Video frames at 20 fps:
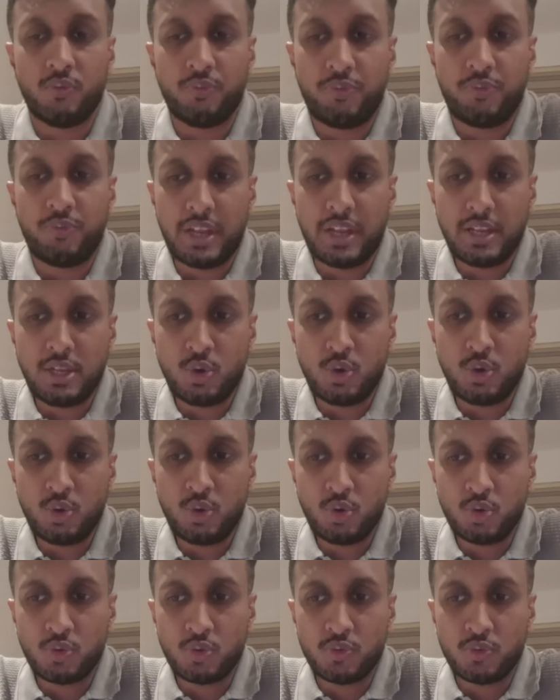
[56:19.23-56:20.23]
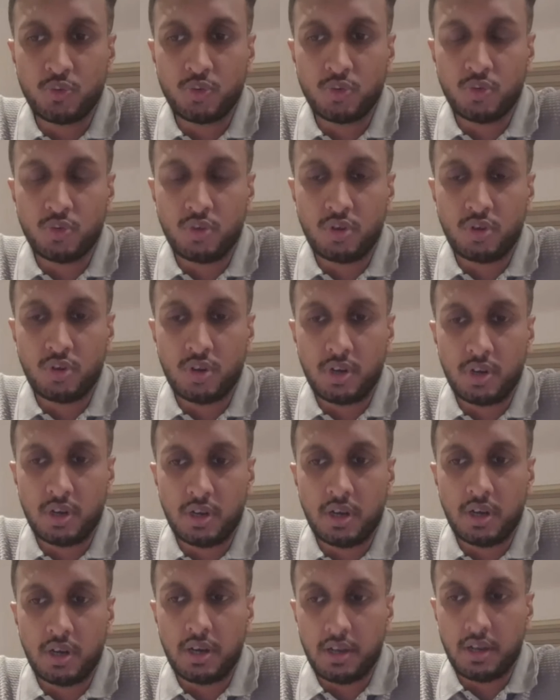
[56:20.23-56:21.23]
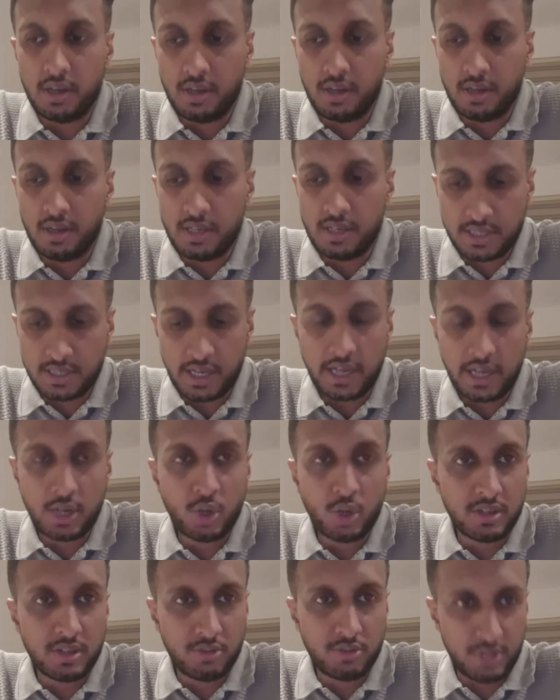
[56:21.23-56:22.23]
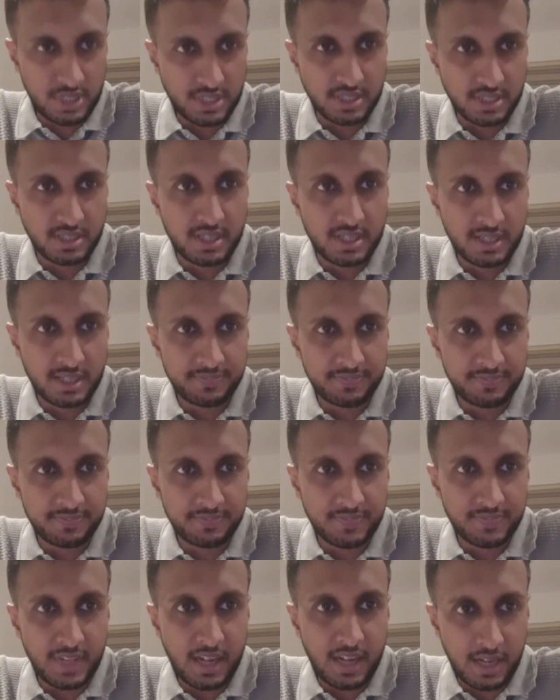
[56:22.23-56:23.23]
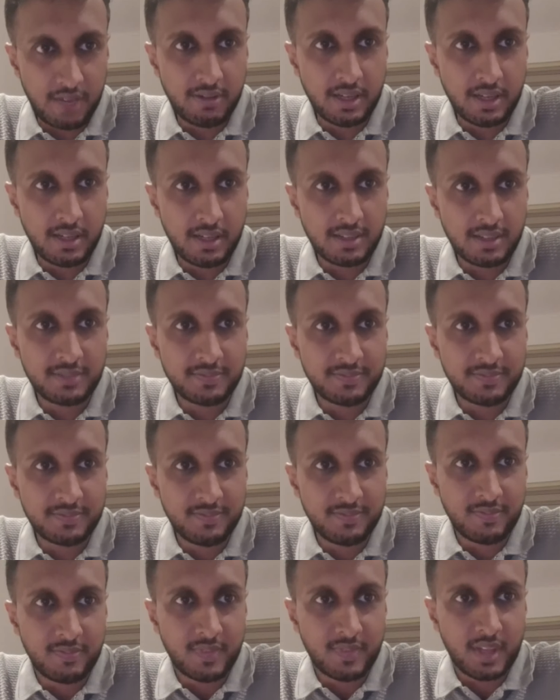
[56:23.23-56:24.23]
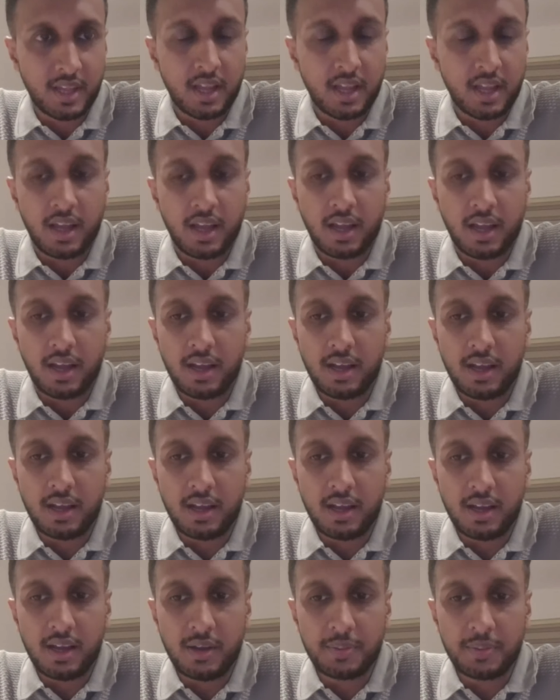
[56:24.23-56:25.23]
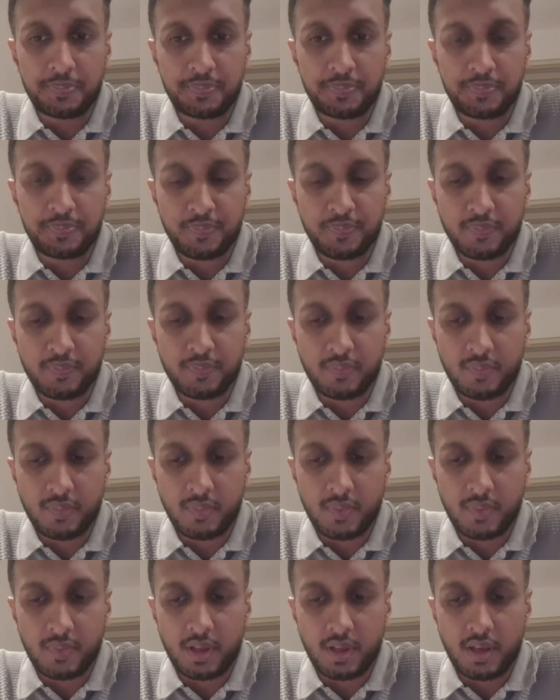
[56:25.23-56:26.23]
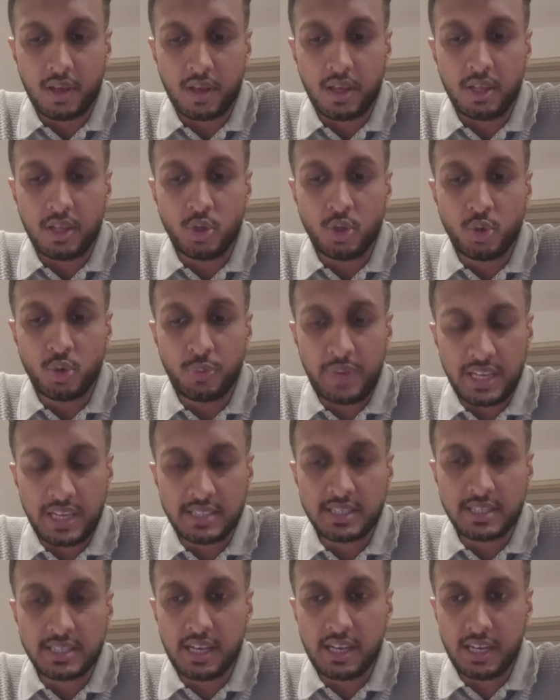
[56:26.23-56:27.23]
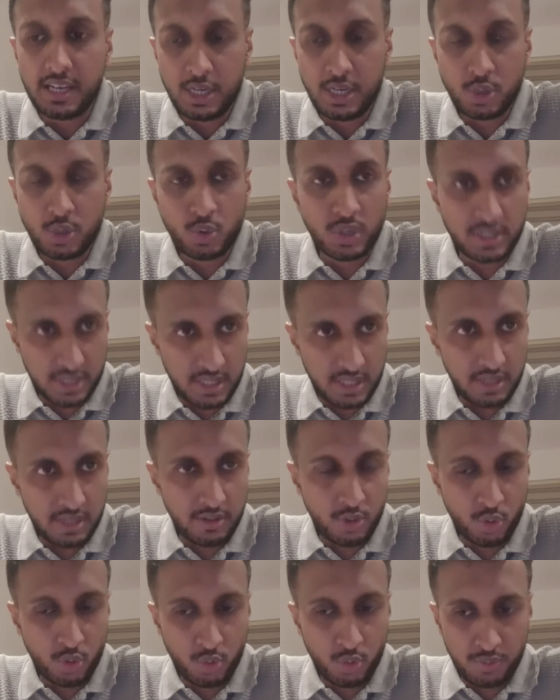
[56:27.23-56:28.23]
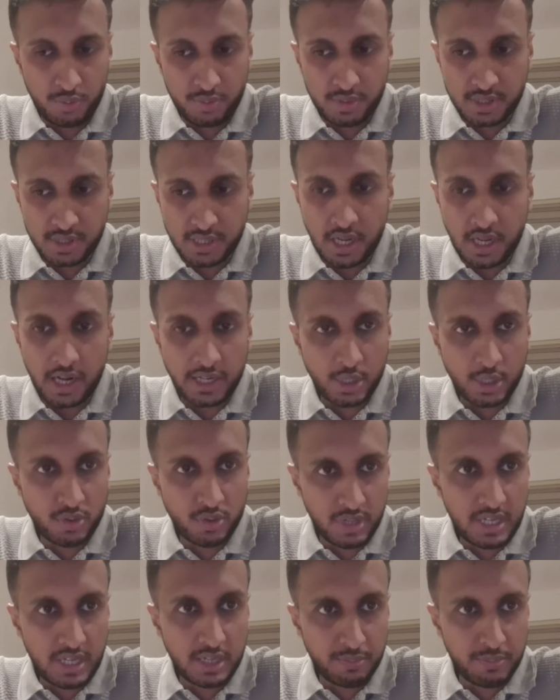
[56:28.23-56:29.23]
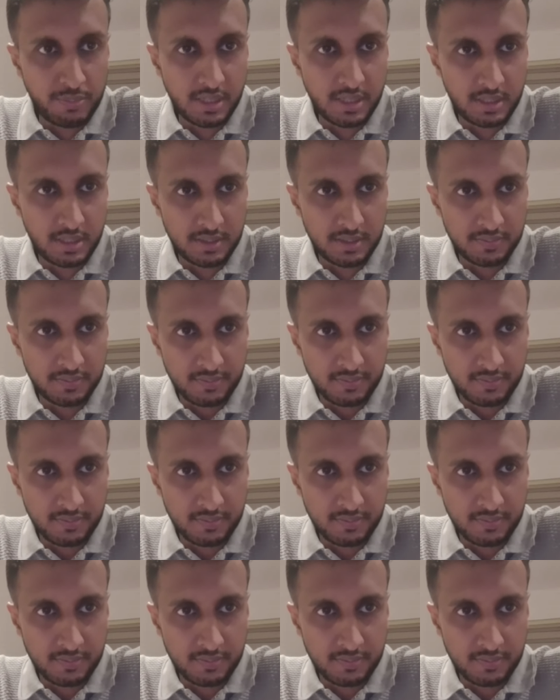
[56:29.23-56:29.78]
when you decide on the risk level, uh, you basically need to achieve, you start your treatment